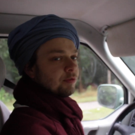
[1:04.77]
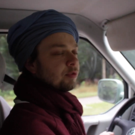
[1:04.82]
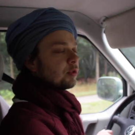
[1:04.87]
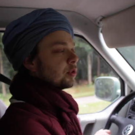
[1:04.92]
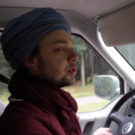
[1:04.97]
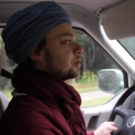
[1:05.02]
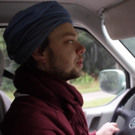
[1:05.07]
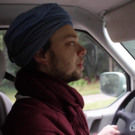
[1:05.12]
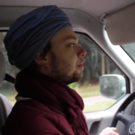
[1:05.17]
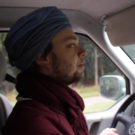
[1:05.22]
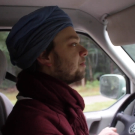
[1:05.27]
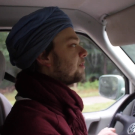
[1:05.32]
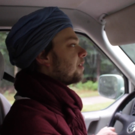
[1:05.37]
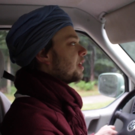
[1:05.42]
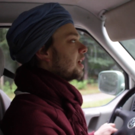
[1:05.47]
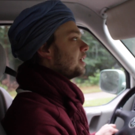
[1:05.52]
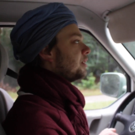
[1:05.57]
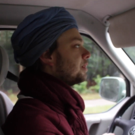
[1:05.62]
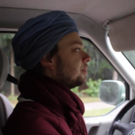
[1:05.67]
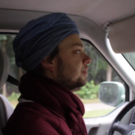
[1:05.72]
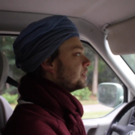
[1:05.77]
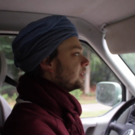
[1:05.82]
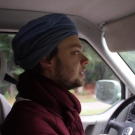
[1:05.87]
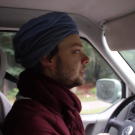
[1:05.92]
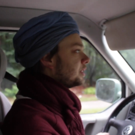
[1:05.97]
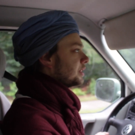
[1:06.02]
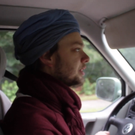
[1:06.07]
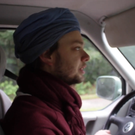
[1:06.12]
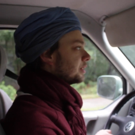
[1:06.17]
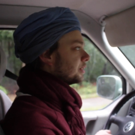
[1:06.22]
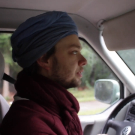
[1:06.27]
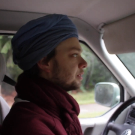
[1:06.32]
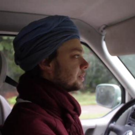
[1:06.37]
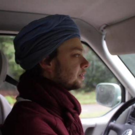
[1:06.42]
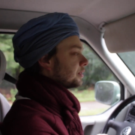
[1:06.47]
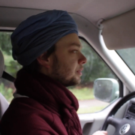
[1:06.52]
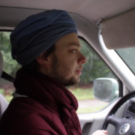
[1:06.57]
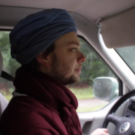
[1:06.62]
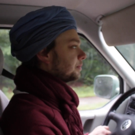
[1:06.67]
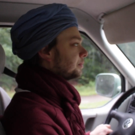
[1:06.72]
for some final details.